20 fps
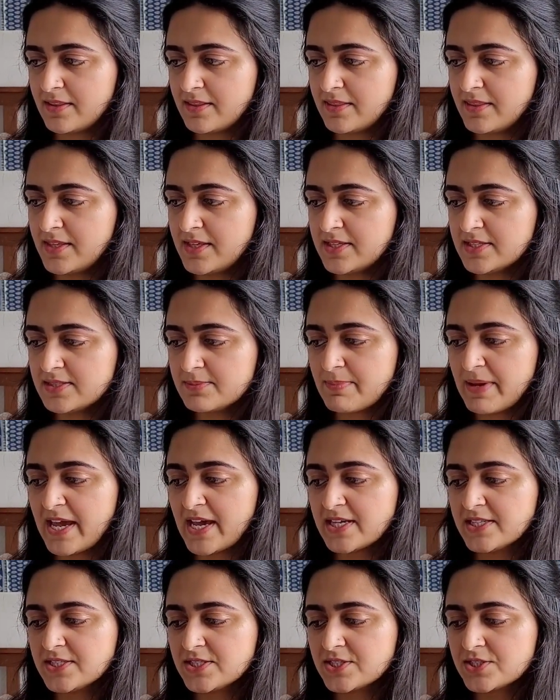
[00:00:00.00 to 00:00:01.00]
These
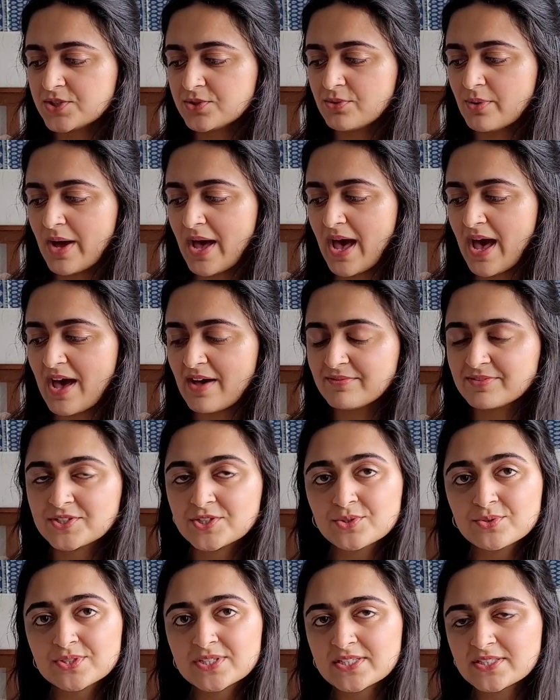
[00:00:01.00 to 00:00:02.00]
pants do have
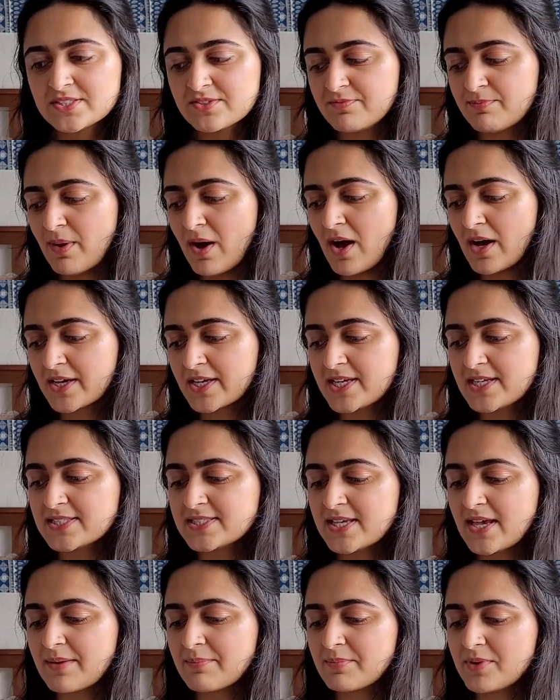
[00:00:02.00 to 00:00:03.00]
2 sets of
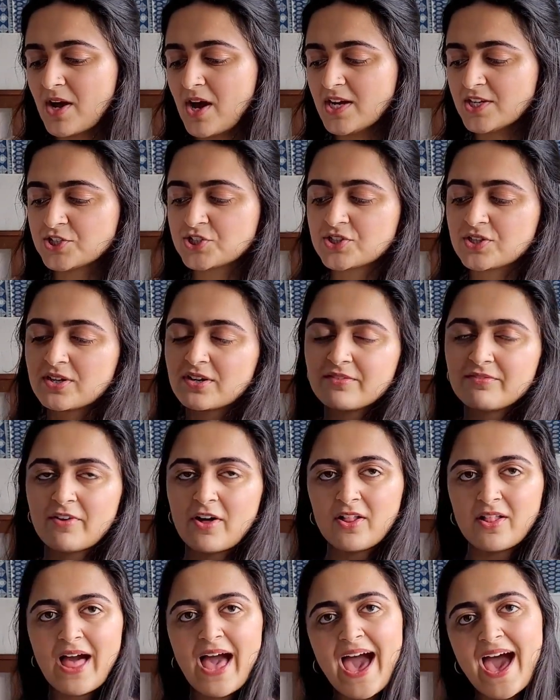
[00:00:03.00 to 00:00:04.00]
pockets. I'm not sure if
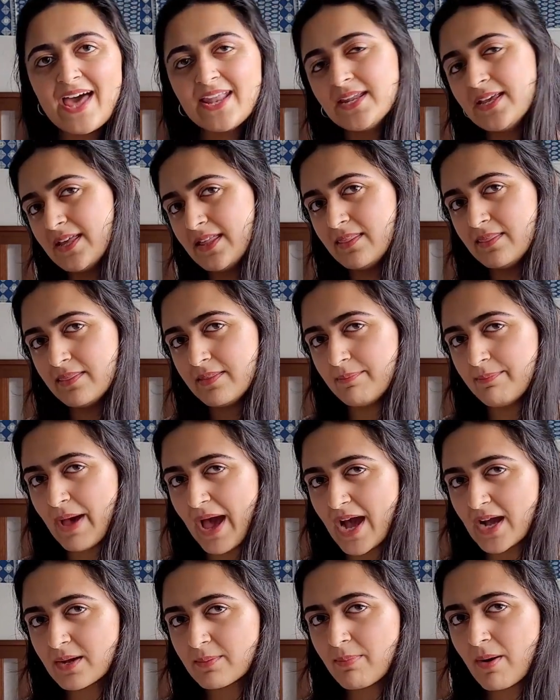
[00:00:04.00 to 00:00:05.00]
I'll add in the
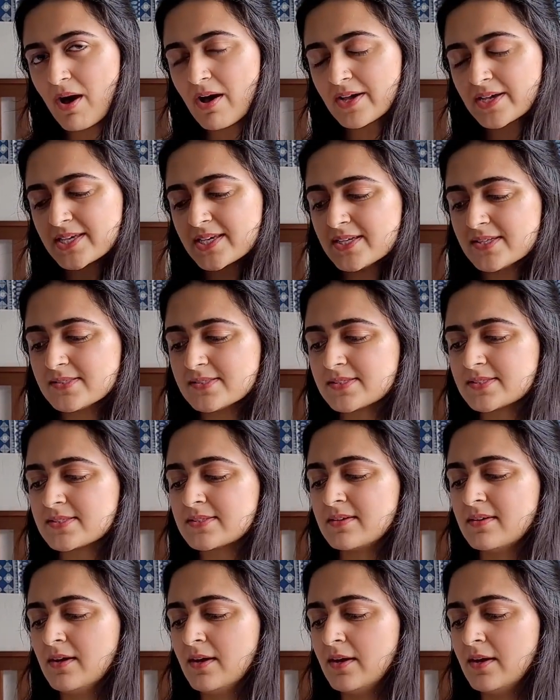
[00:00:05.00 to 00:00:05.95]
back pockets,